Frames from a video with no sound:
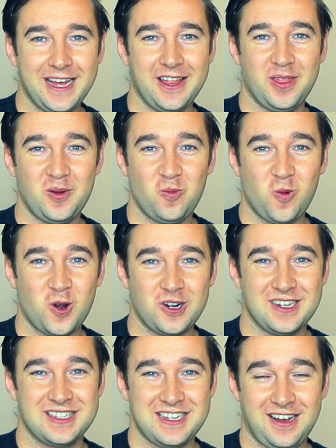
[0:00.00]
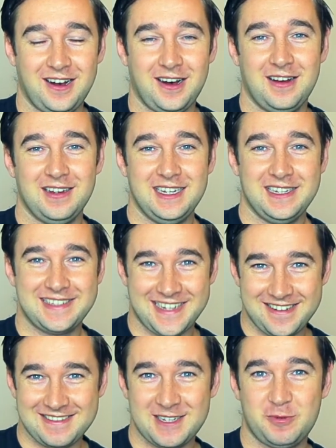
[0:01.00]
than one guitar. It
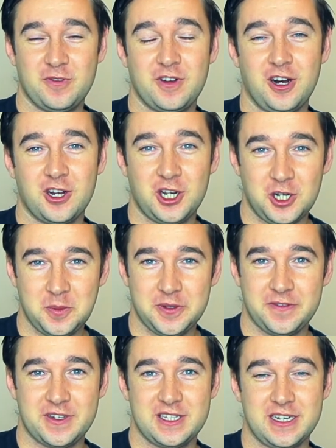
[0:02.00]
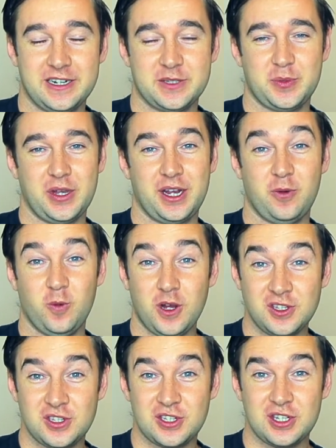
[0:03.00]
sounds like we've got a couple of guitars playing at
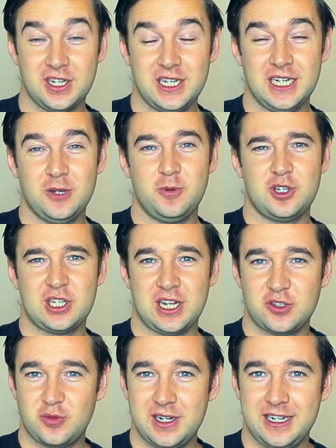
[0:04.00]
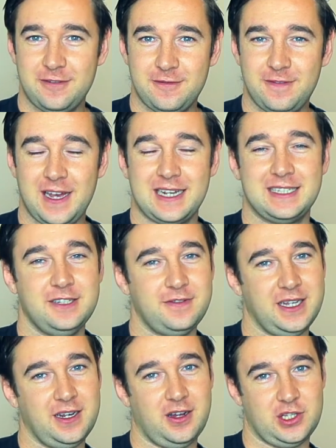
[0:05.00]
once, which sounds really effective
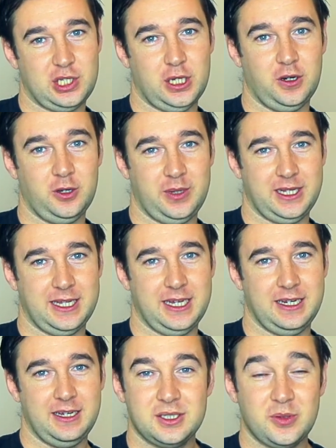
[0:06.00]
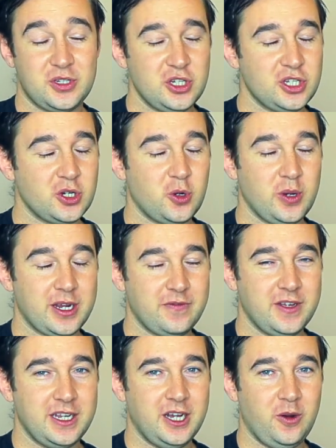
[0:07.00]
in our soloing then. So it's just a quick
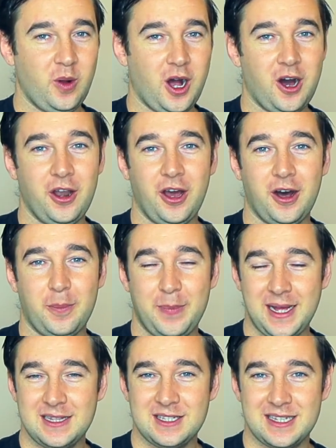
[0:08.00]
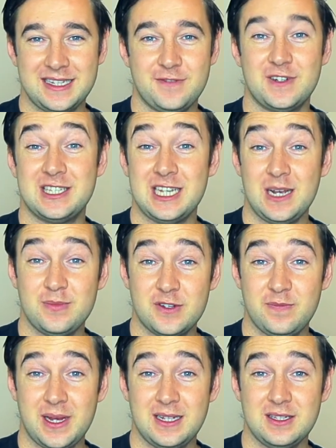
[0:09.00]
video on our bends, the different types
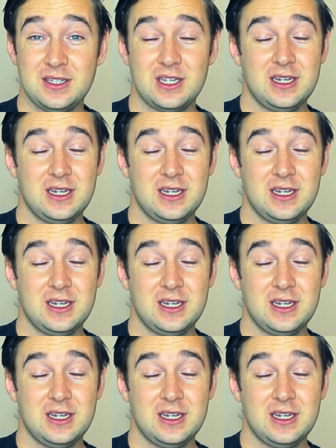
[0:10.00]
of bends,